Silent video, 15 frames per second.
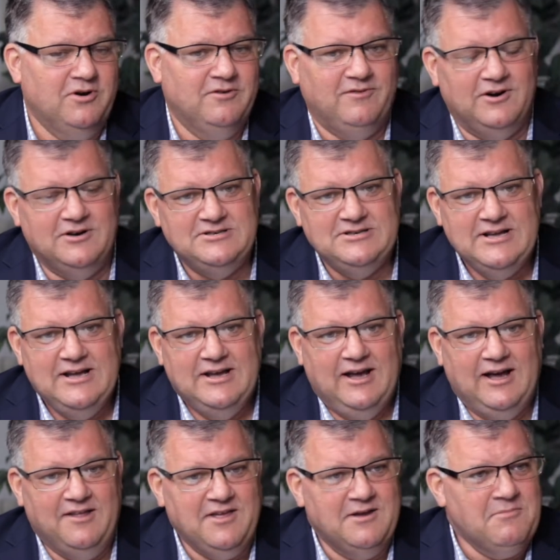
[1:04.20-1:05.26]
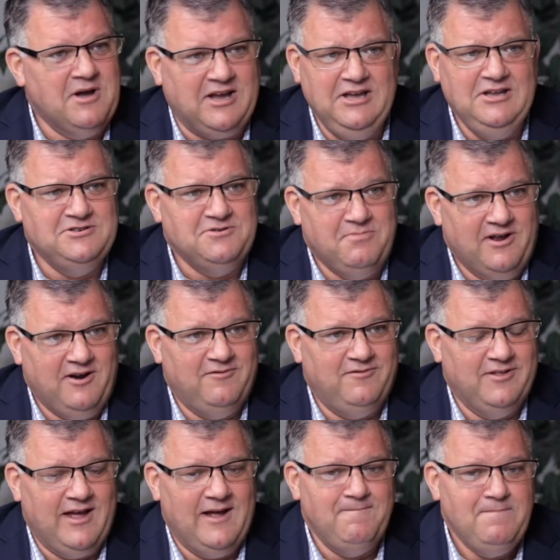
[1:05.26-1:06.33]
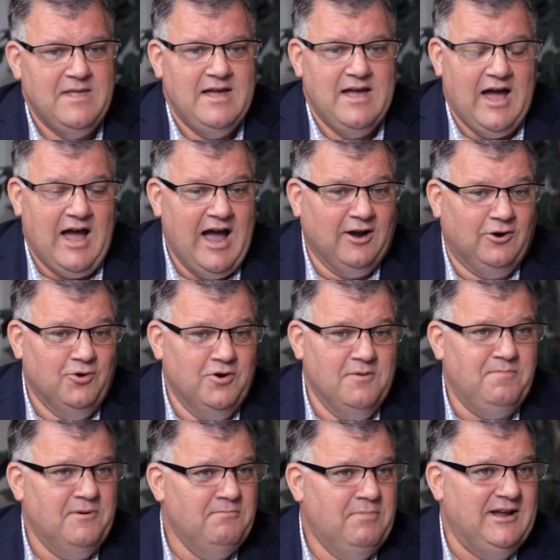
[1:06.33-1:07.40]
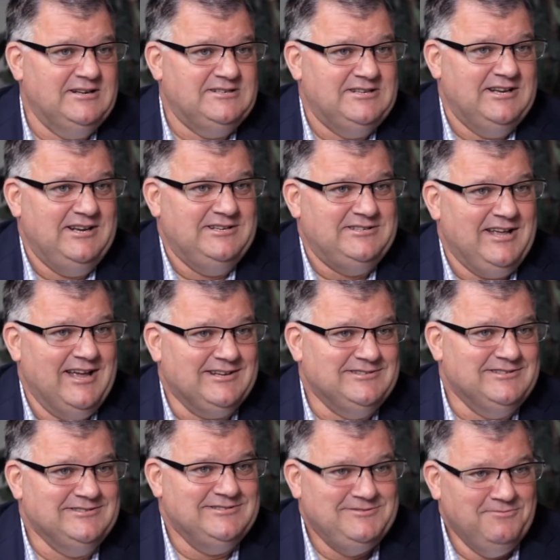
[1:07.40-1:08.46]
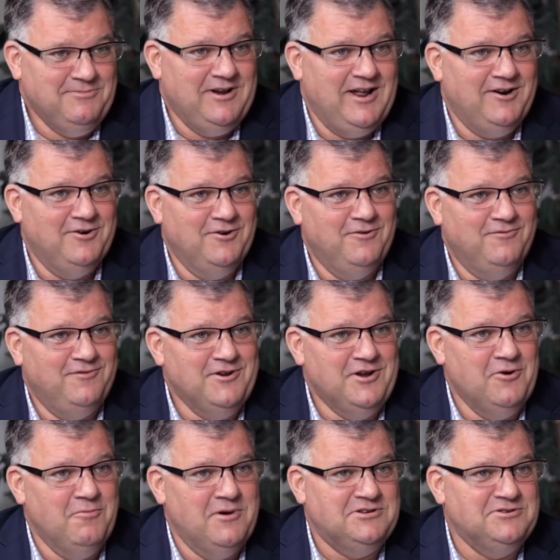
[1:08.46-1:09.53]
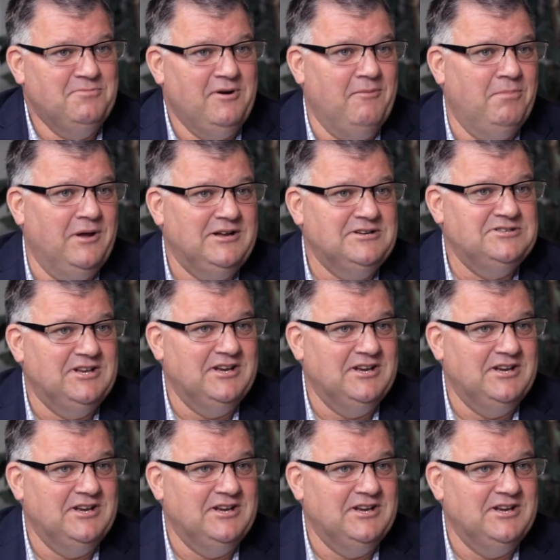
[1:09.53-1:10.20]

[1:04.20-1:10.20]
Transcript: diverse. I think my kids are better for that. I grew up in Bay City, Texas. Okay. I don't know if you know much about Bay City.